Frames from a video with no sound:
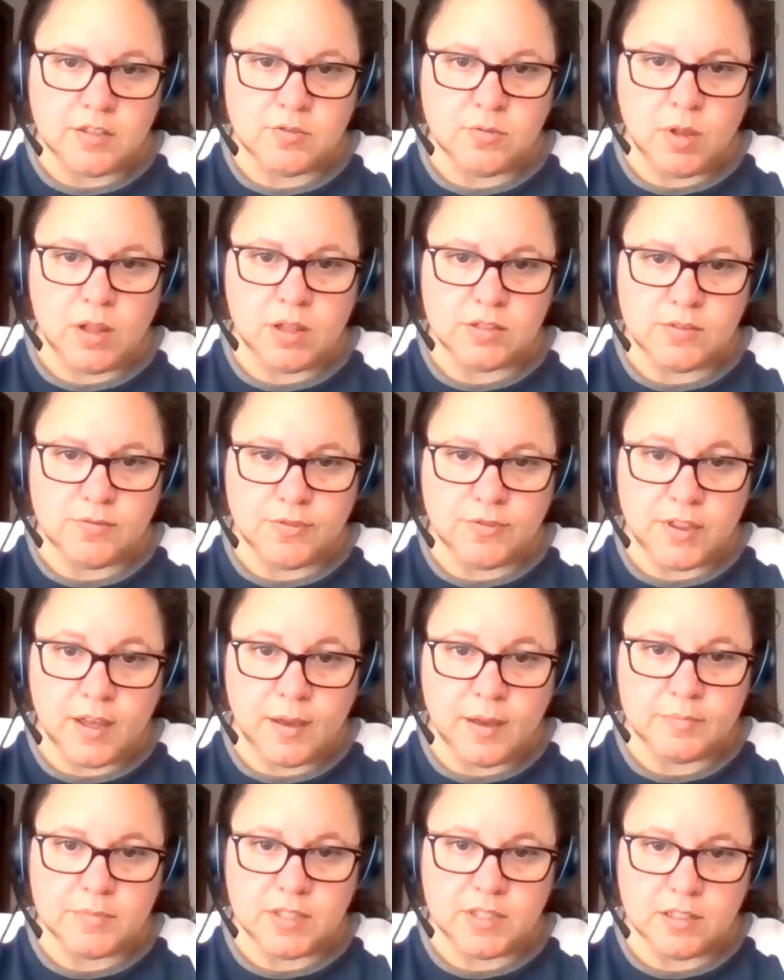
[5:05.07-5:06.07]
as well as for
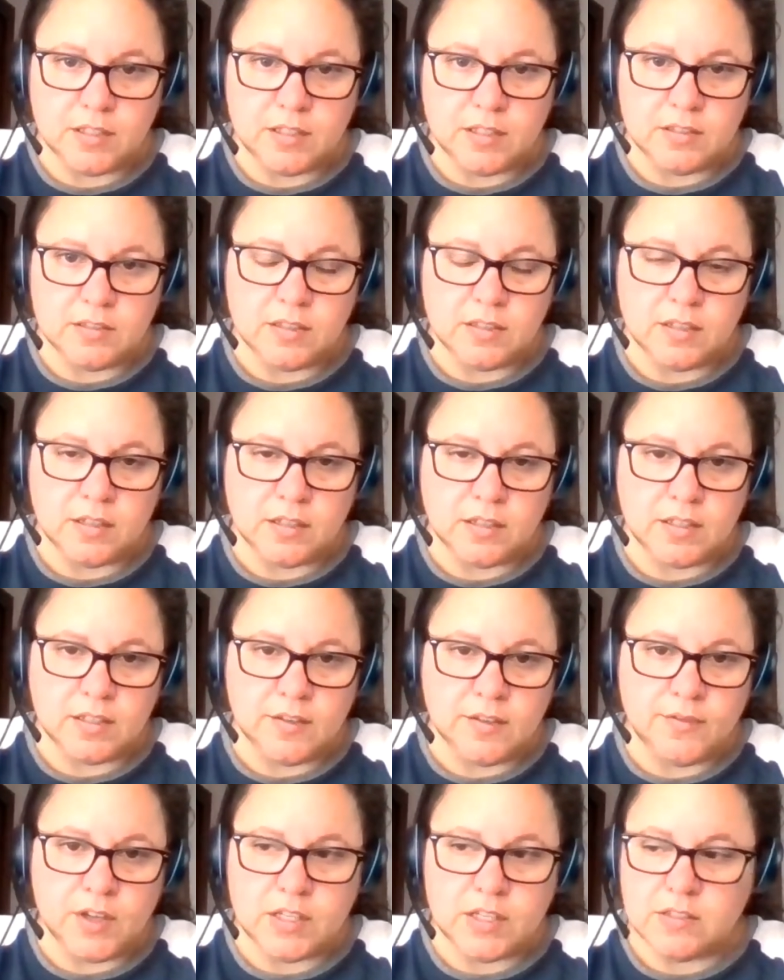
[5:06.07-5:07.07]
them to
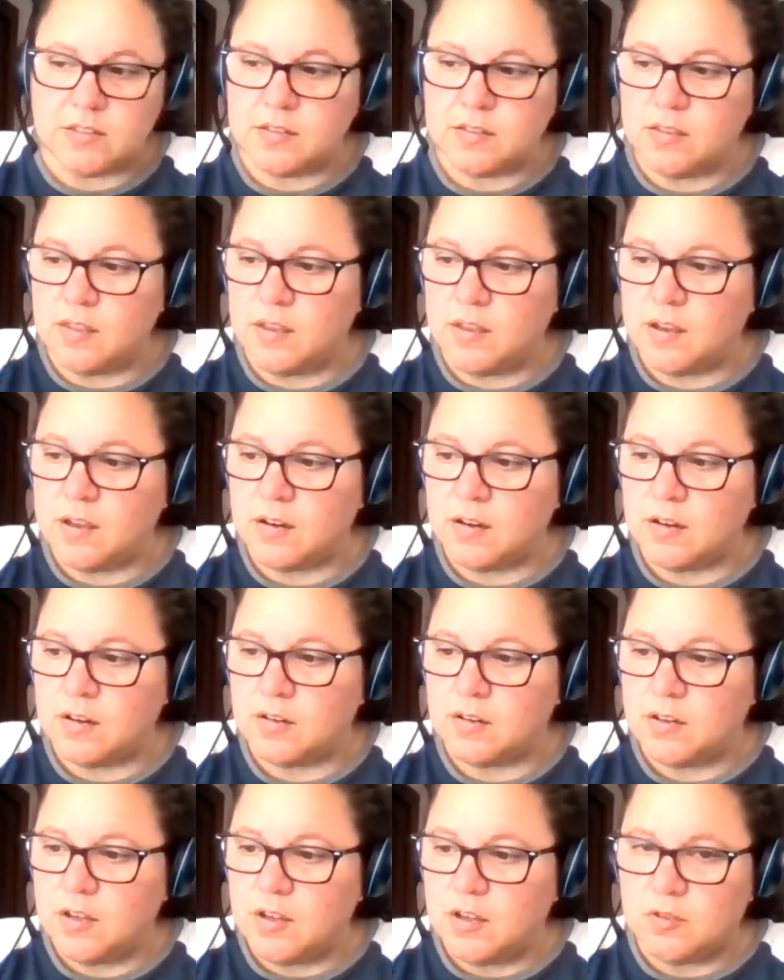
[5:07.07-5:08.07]
give us
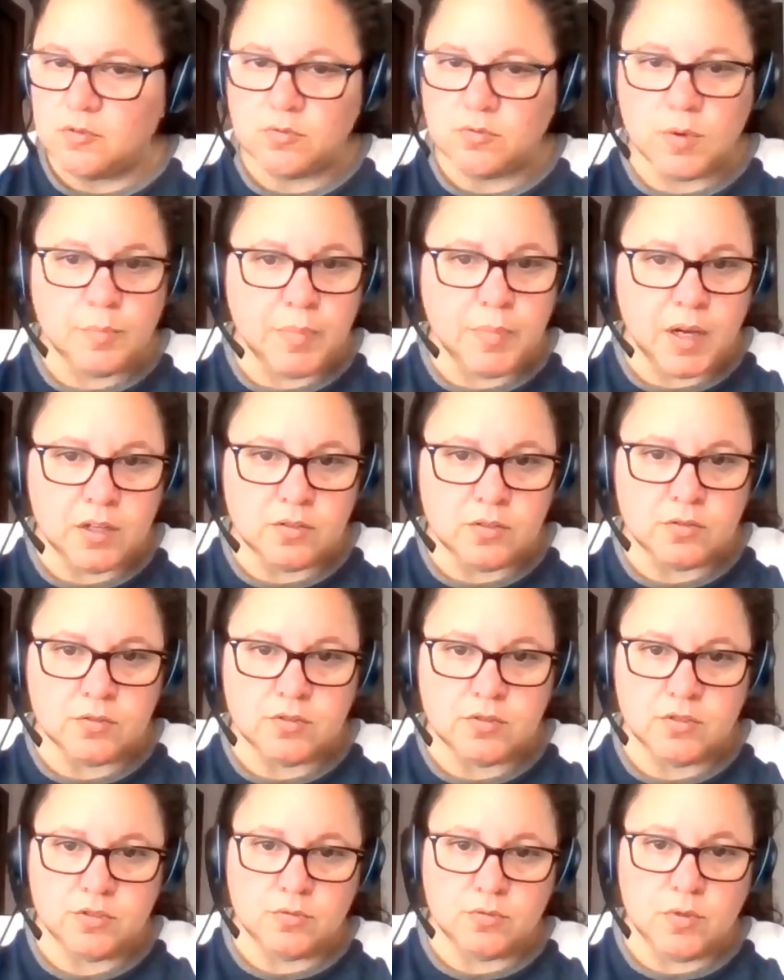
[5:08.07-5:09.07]
their rebuttal
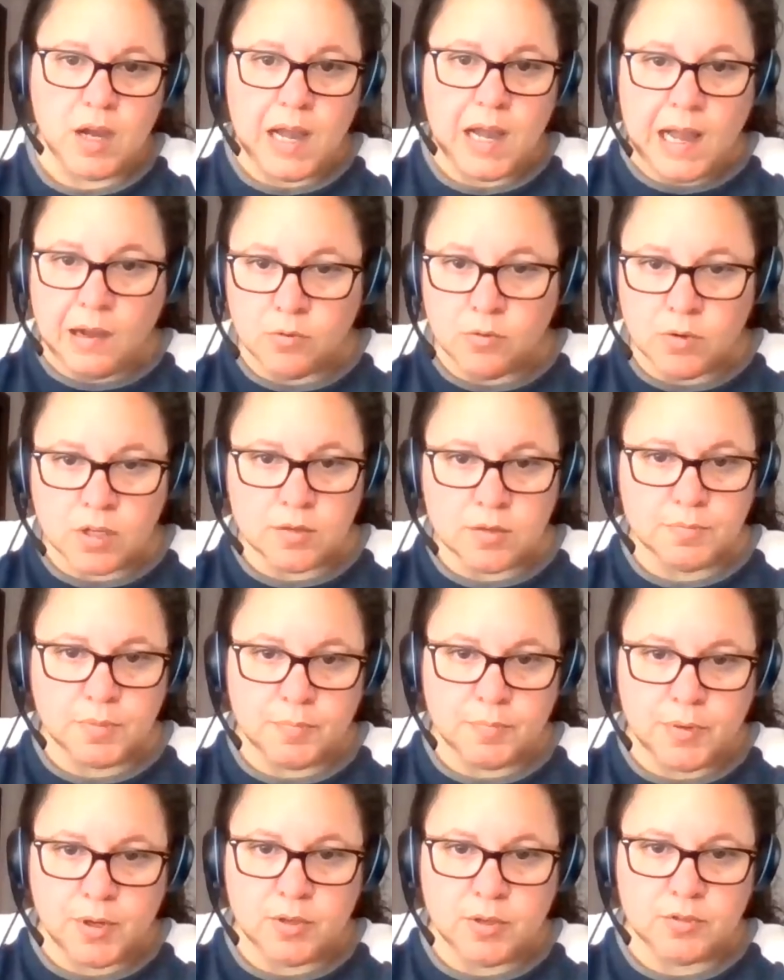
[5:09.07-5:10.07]
to our
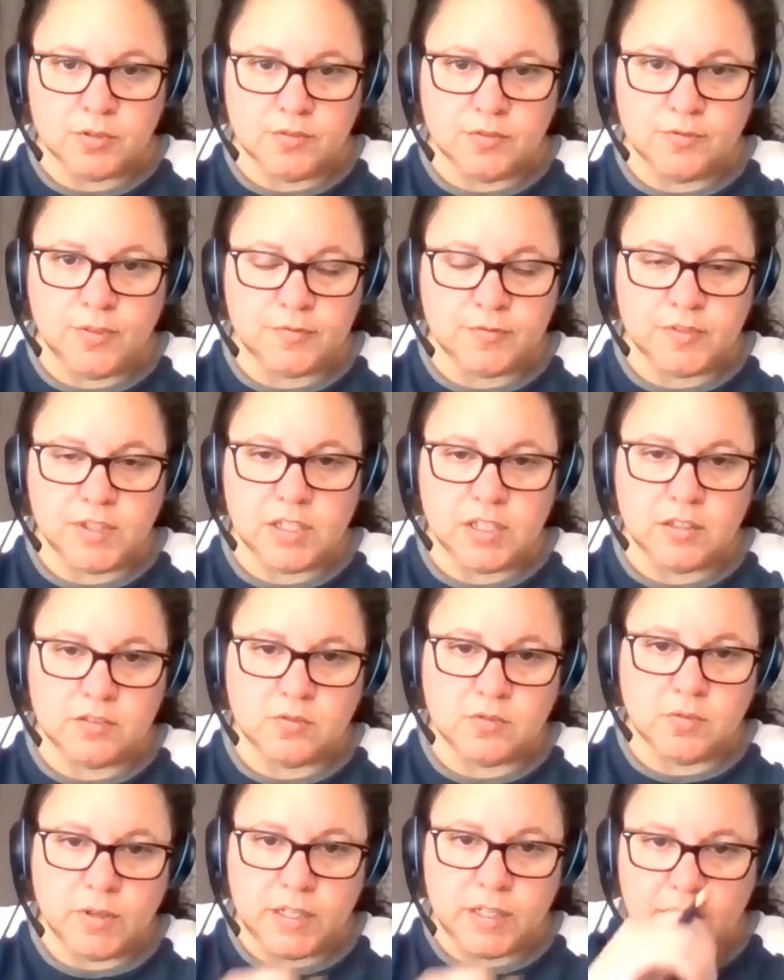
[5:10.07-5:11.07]
proposed 15
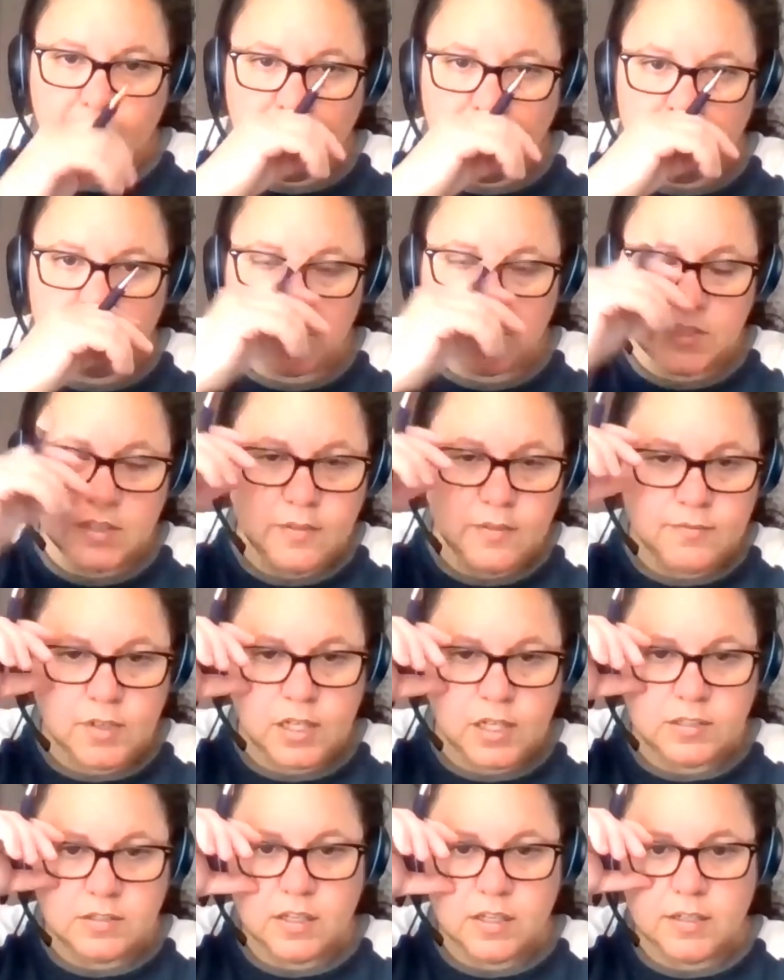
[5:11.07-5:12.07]
and 29, which they've
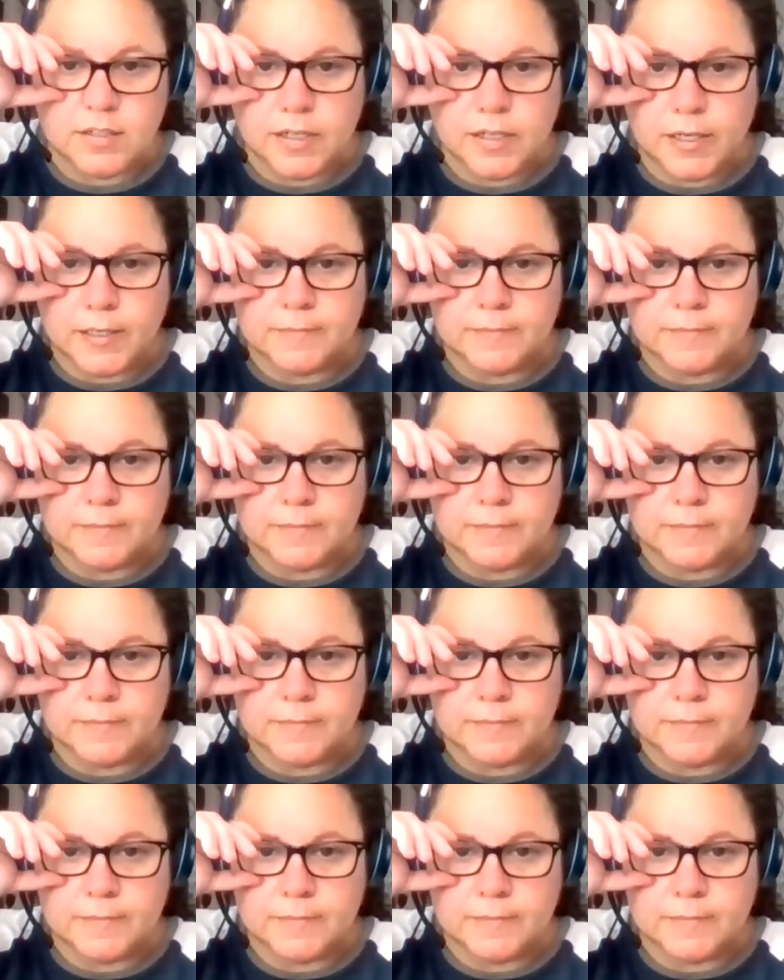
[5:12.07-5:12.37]
not done